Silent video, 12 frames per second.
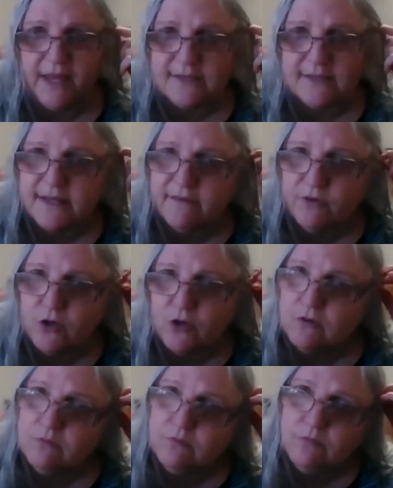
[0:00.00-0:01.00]
Next
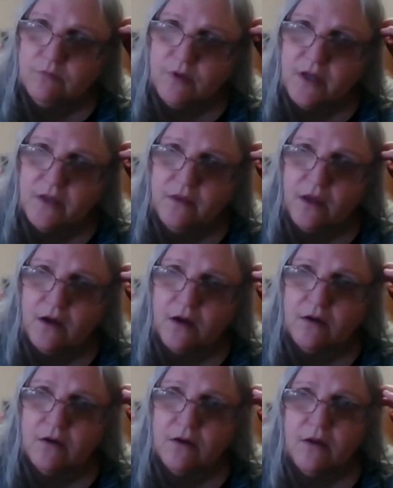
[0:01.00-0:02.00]
Level in
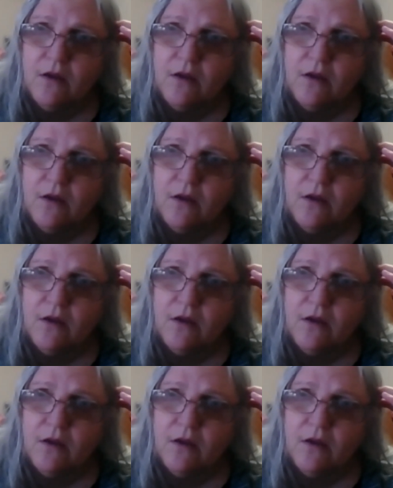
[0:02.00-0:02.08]
there.